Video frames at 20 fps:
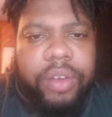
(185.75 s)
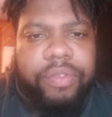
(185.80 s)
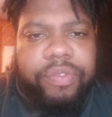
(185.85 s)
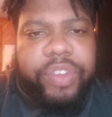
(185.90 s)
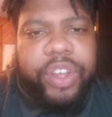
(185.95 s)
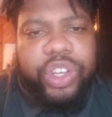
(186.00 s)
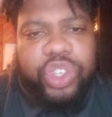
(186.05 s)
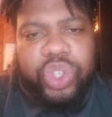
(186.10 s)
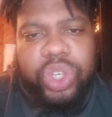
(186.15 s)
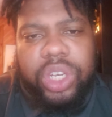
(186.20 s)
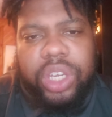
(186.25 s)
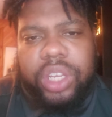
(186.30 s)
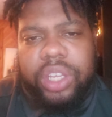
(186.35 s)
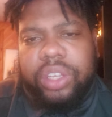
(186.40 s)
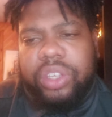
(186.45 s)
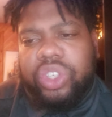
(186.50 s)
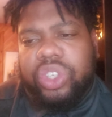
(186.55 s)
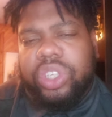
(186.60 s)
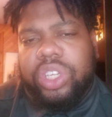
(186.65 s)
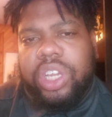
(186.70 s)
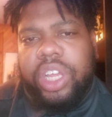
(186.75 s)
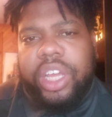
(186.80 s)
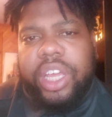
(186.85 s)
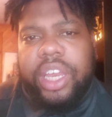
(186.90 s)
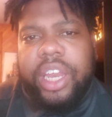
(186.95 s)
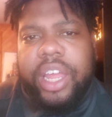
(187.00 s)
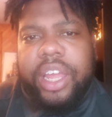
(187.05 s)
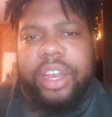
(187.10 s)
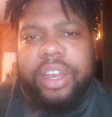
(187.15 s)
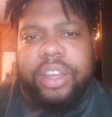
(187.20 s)
visually, just
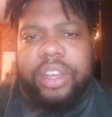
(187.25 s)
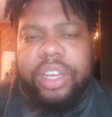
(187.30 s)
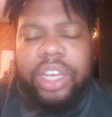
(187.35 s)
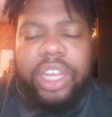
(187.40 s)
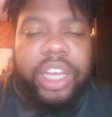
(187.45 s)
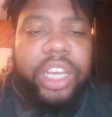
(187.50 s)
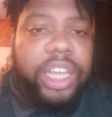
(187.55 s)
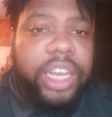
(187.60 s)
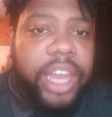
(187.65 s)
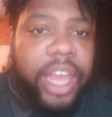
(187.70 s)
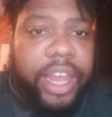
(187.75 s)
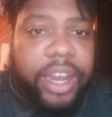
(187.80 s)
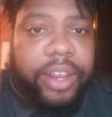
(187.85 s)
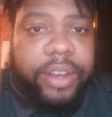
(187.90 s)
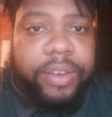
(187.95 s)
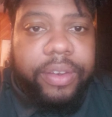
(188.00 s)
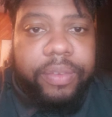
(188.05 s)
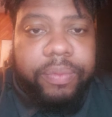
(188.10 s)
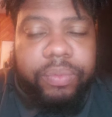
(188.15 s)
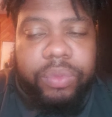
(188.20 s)
looking at it,